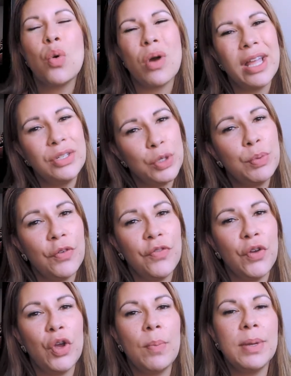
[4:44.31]
Or I do
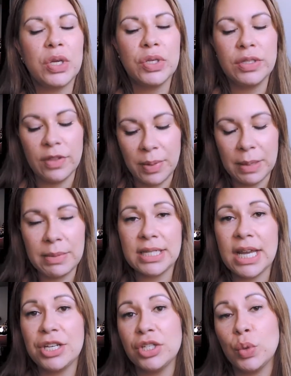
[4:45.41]
prefer, because of the
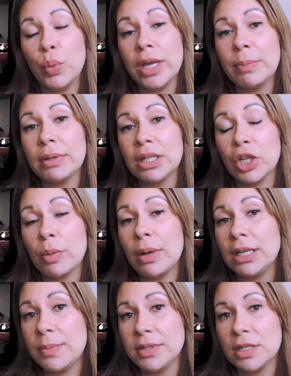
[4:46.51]
pigmentation, to wear them on a lot of my
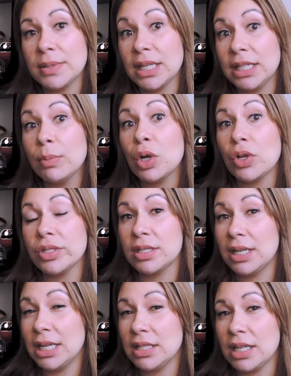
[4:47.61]
lipsticks and lip glosses,
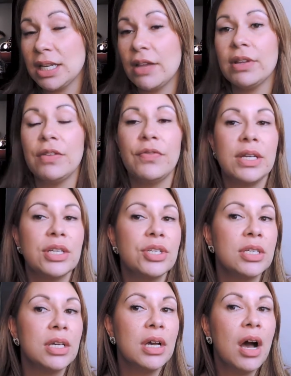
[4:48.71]
and it gives a lovely
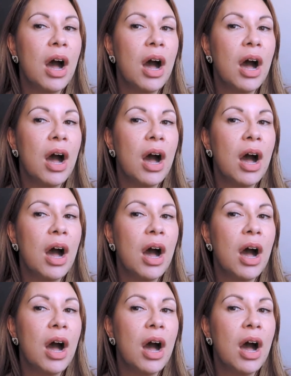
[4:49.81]
finish.